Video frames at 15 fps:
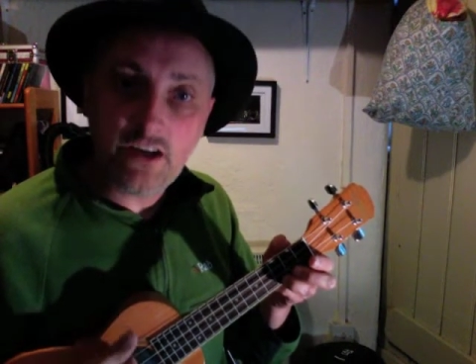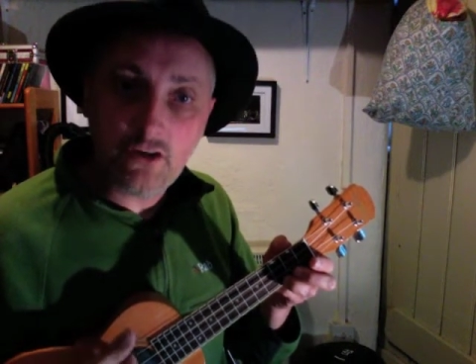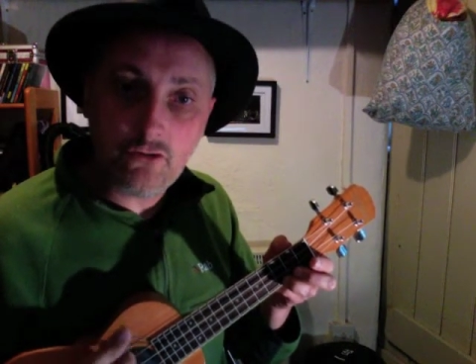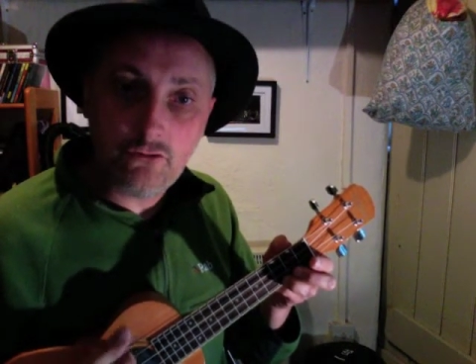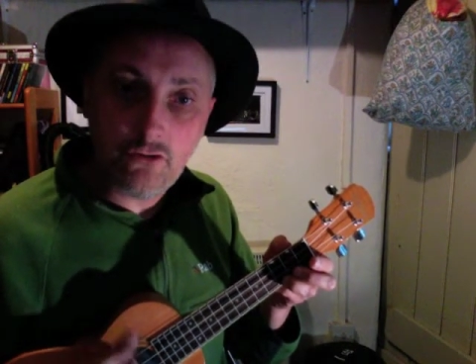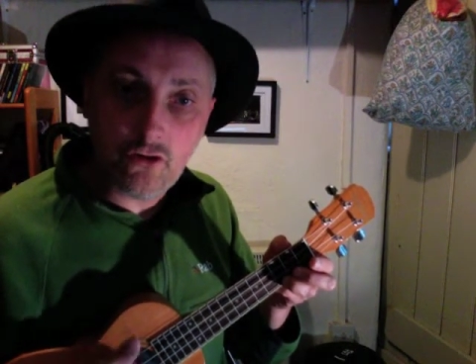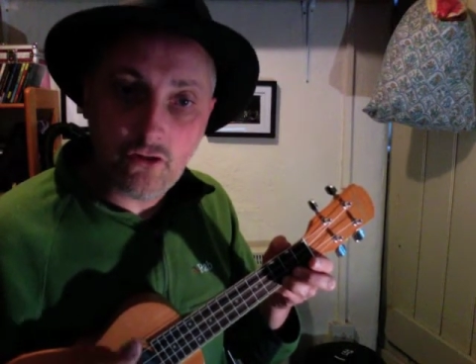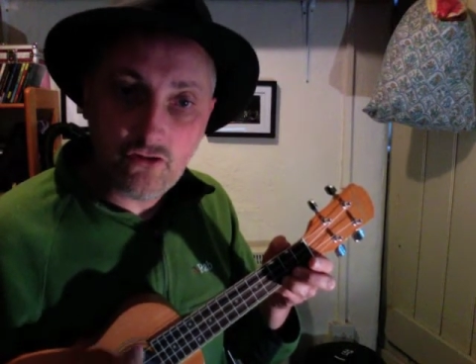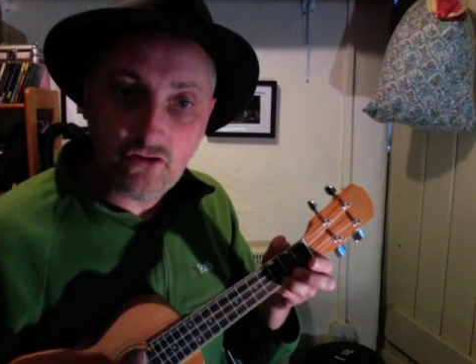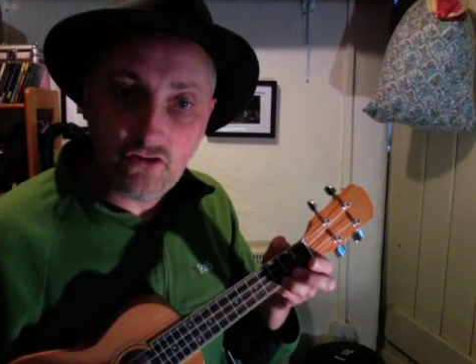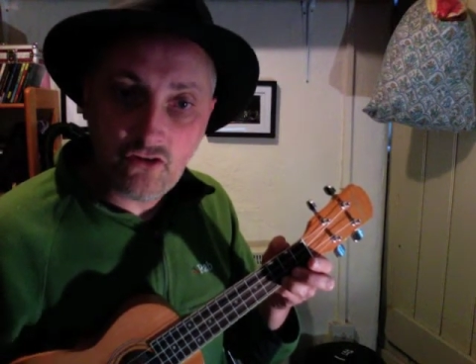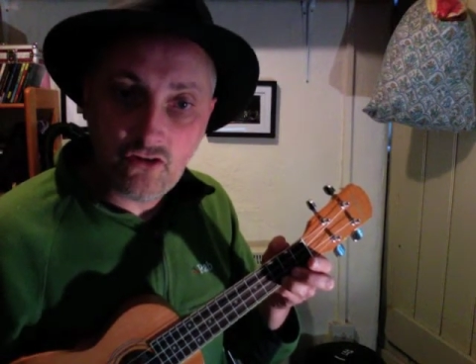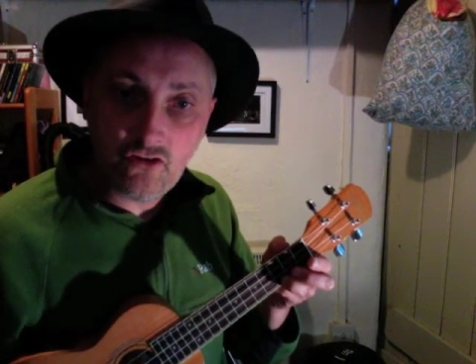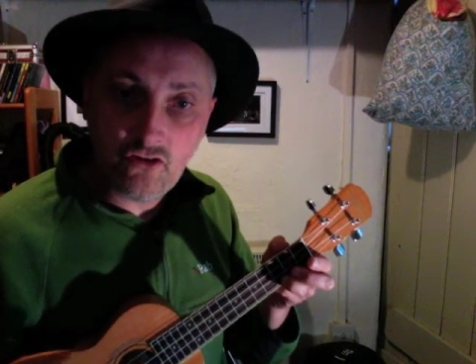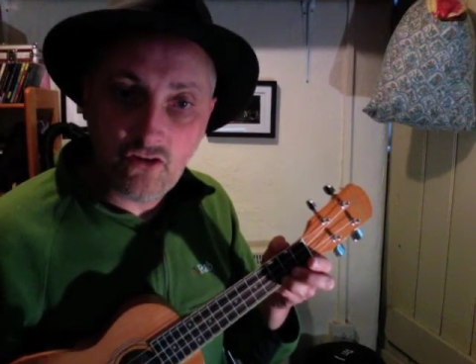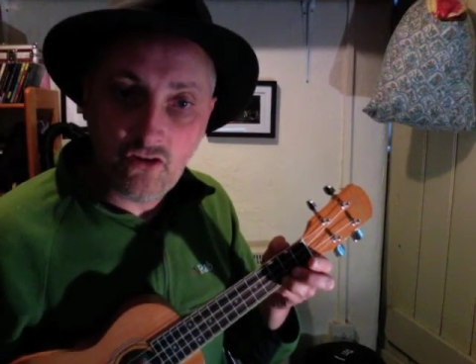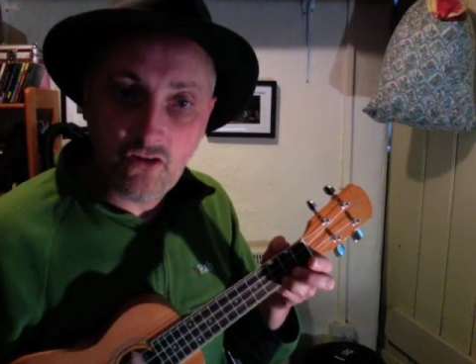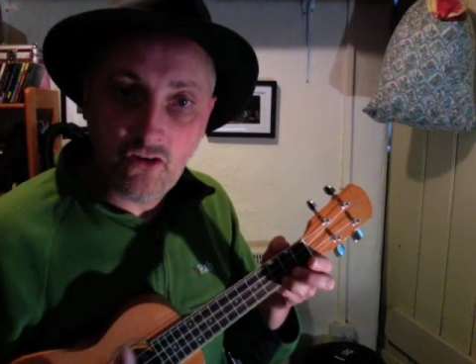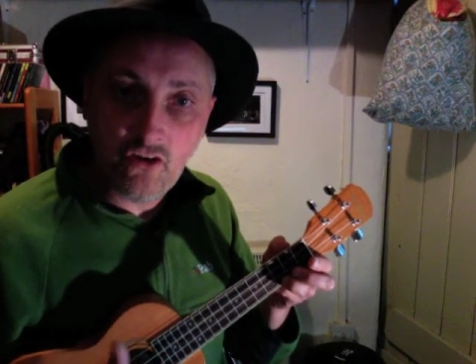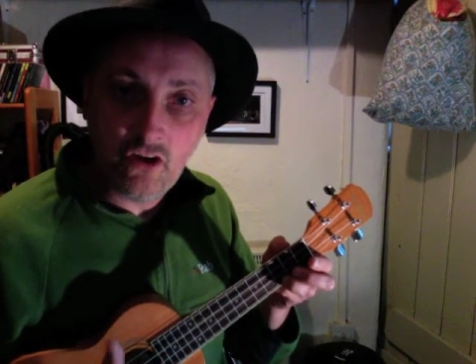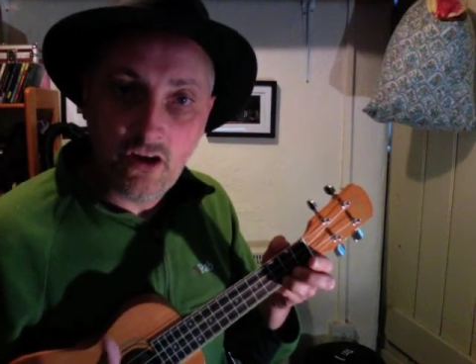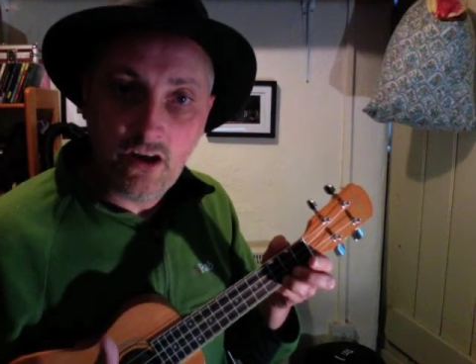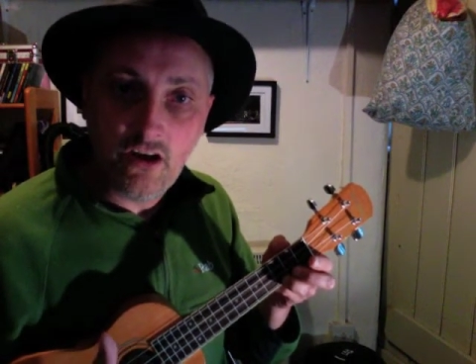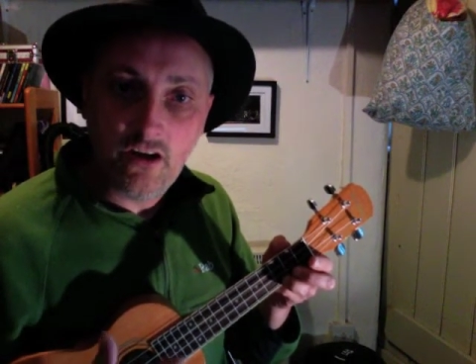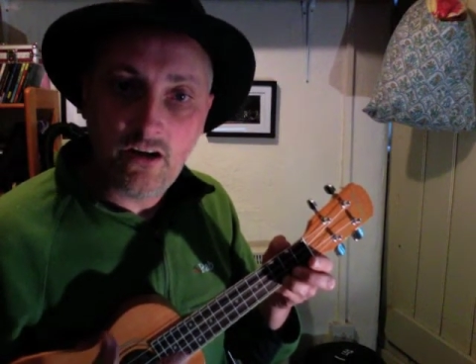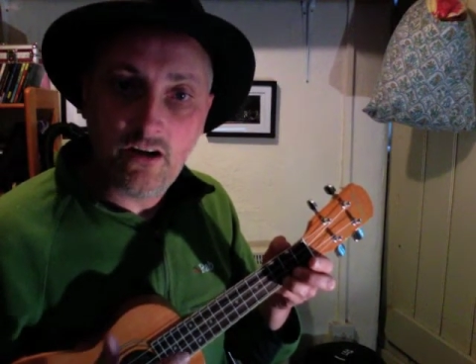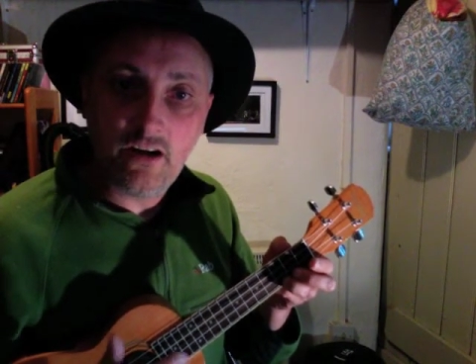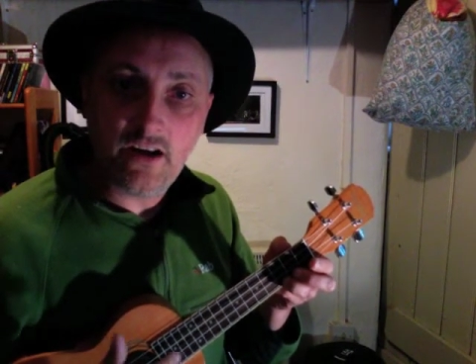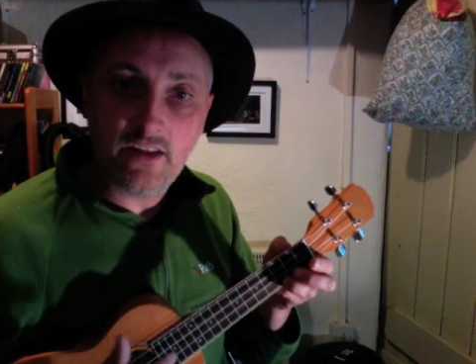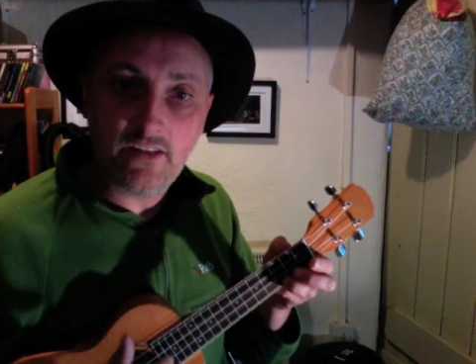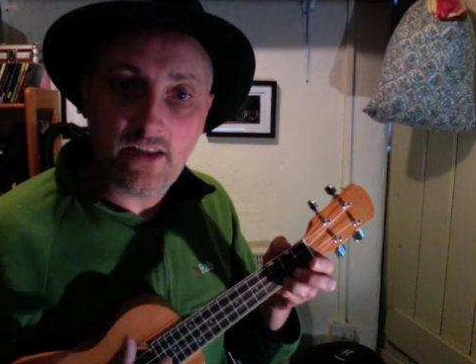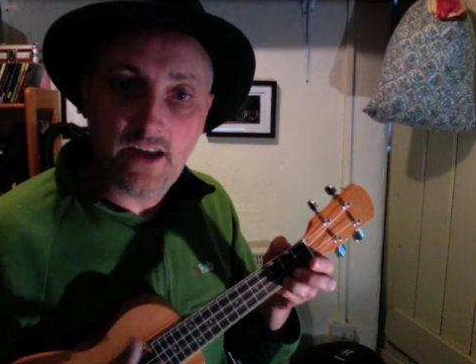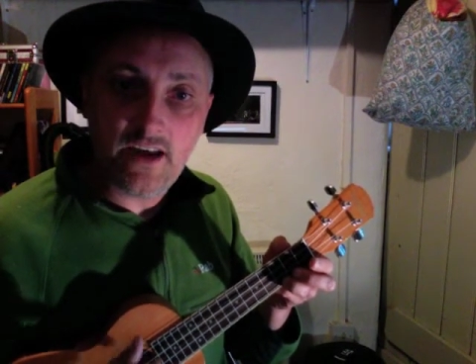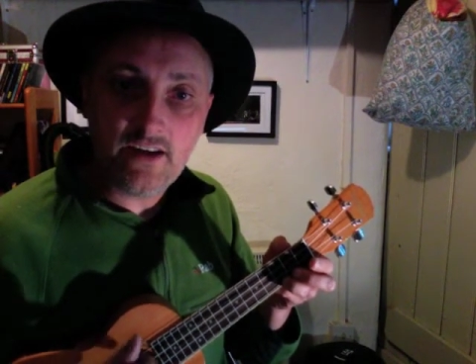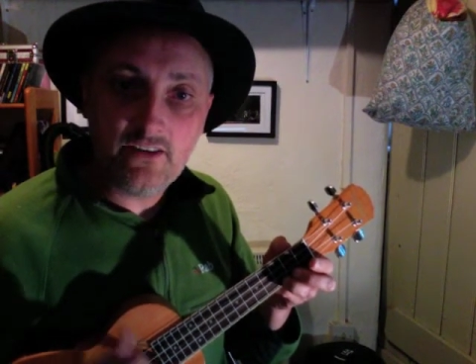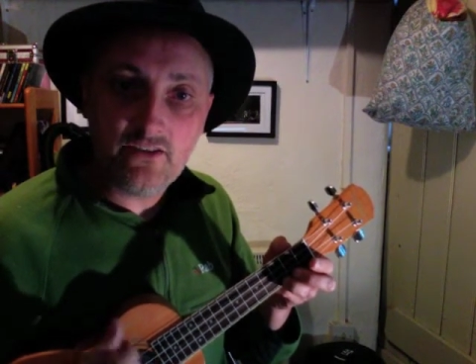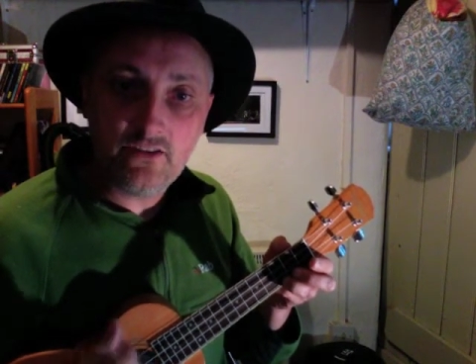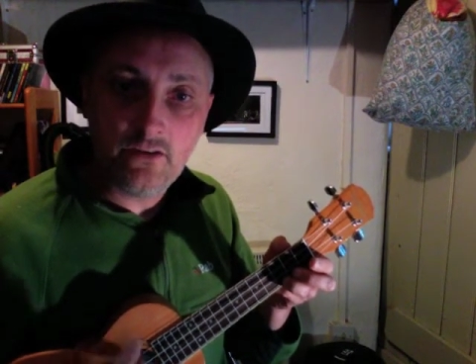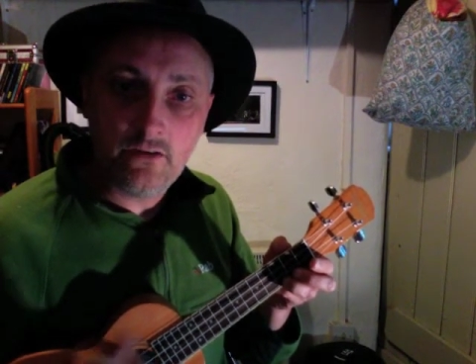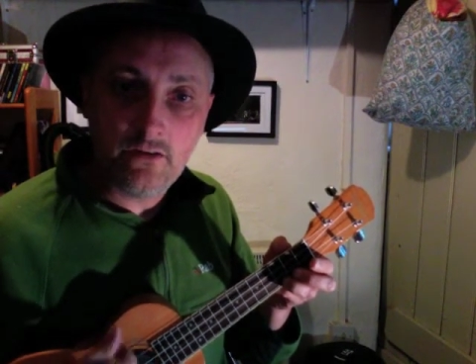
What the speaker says: across like that,